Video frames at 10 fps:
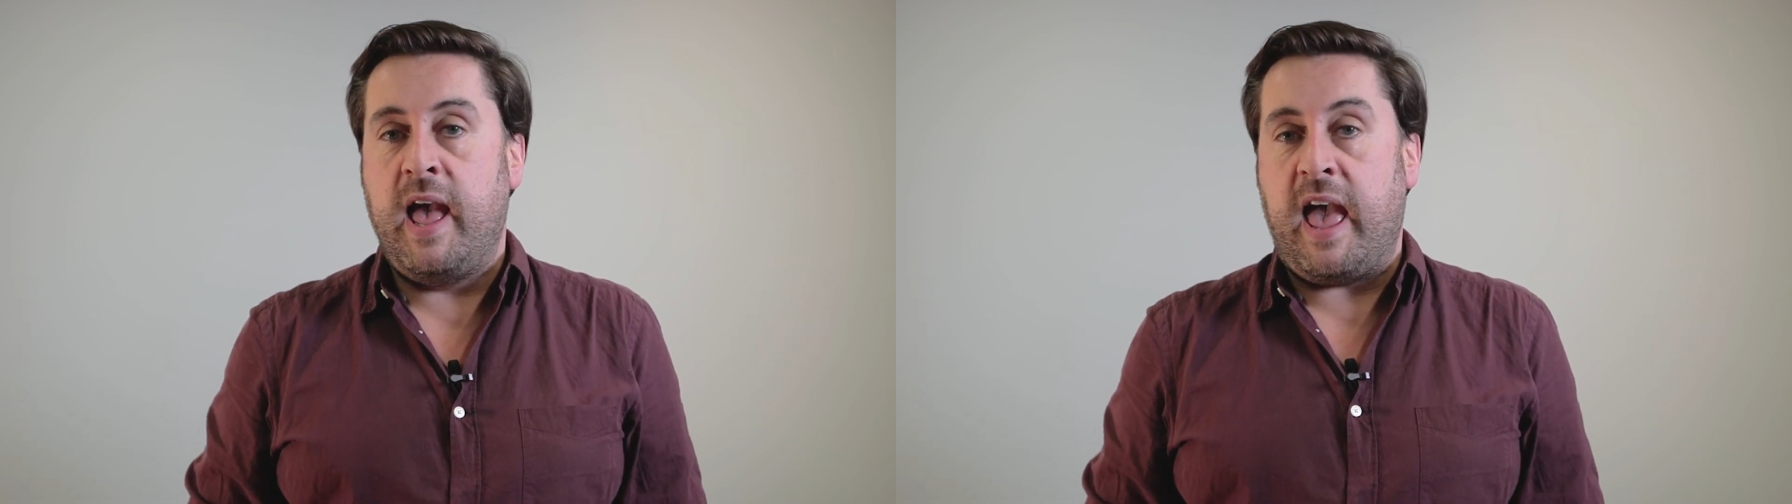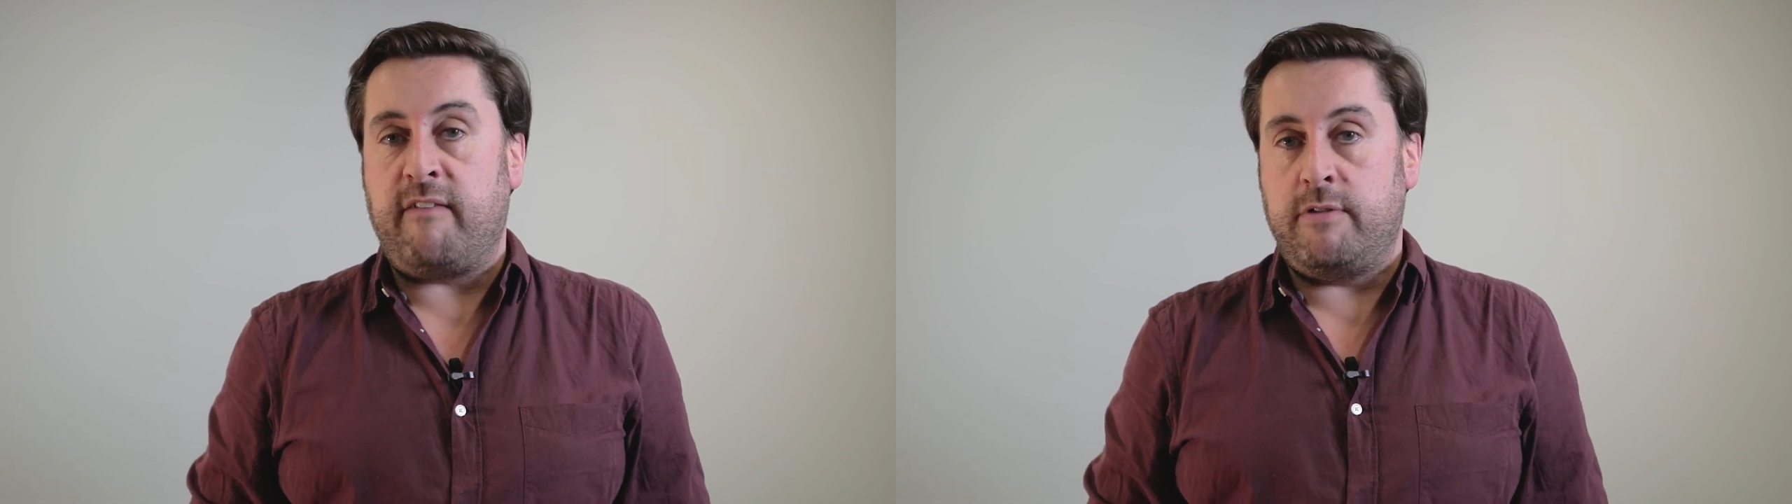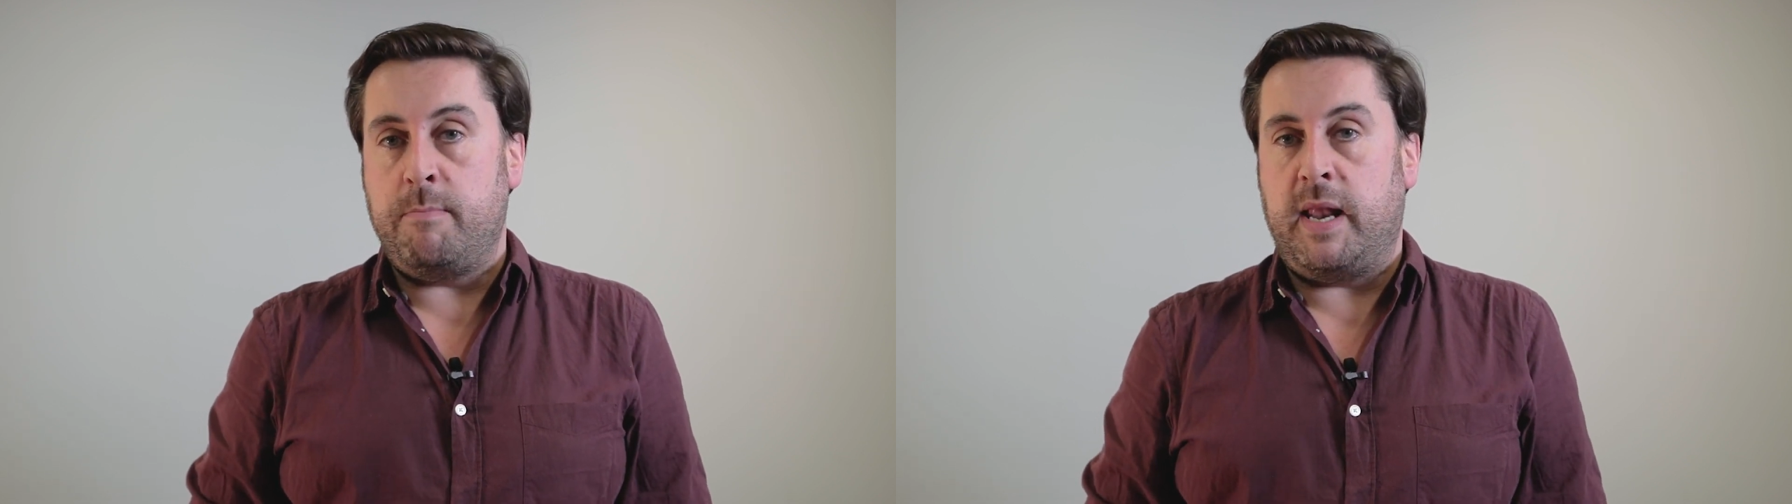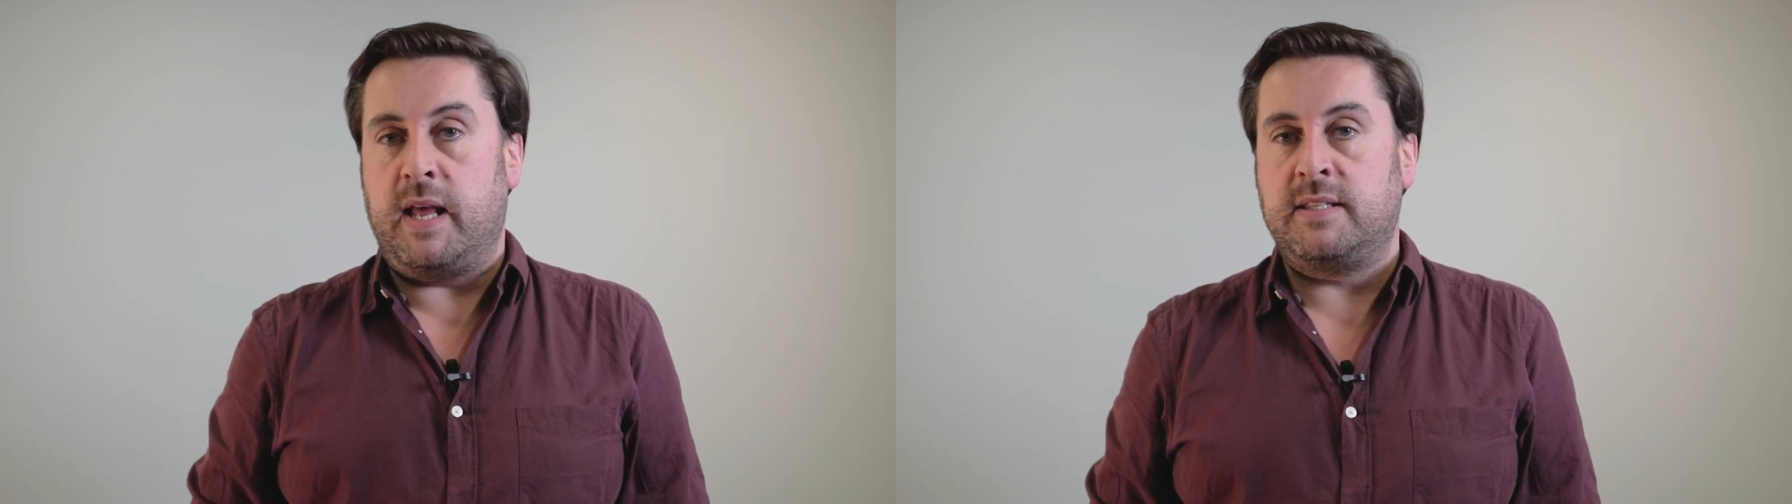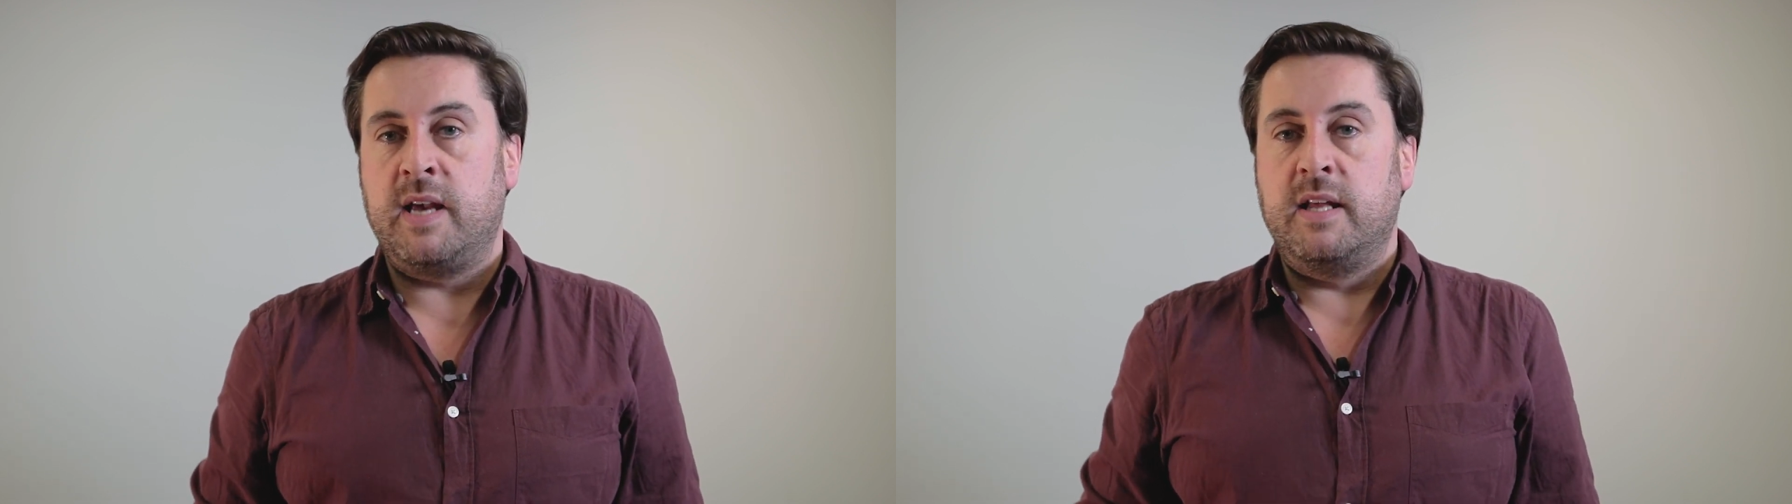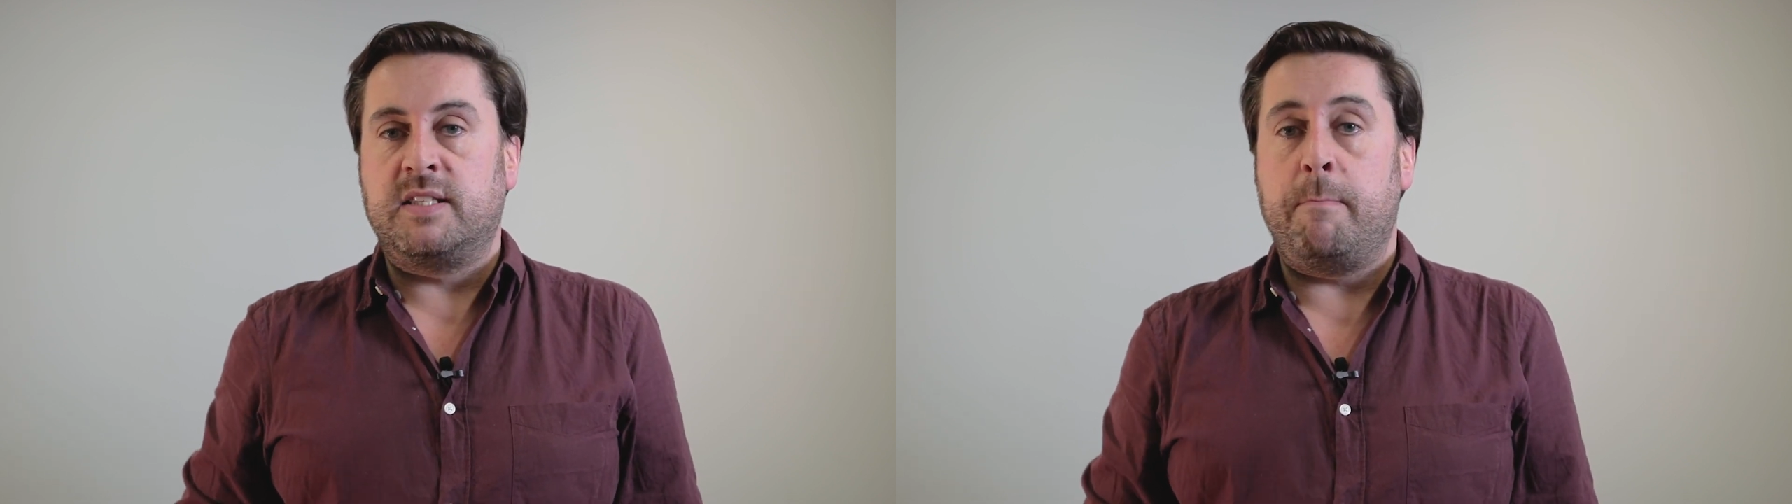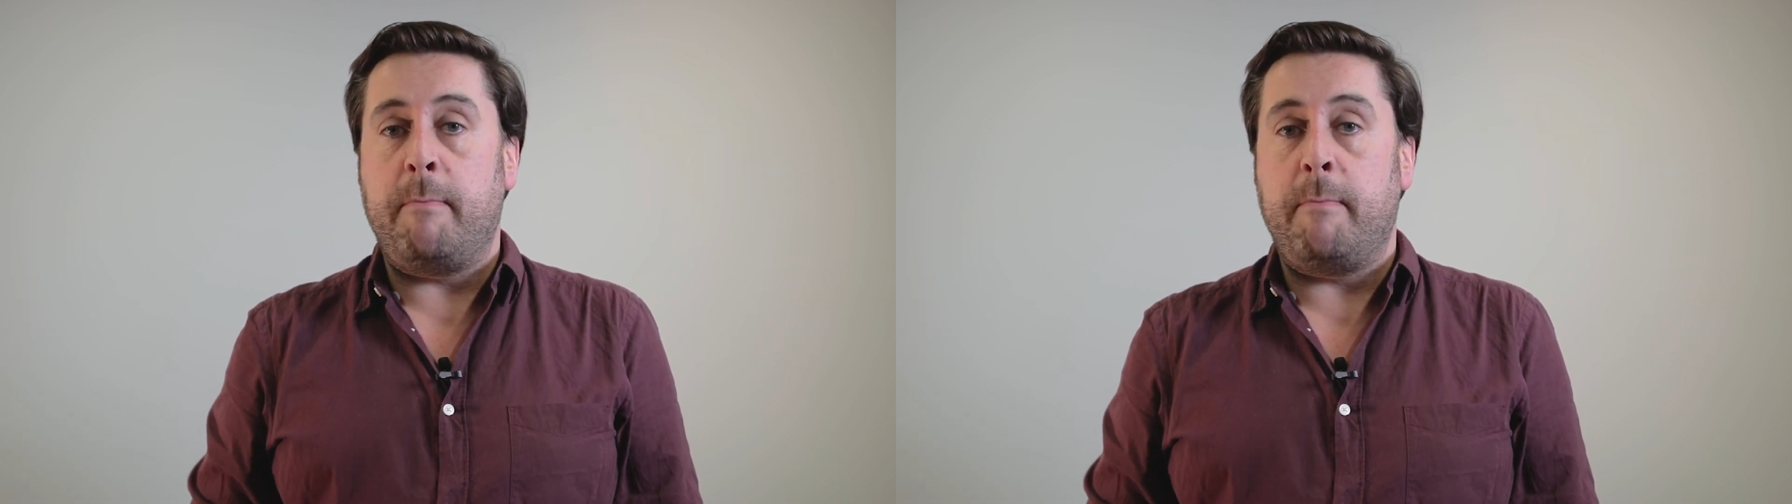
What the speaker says: every minute, to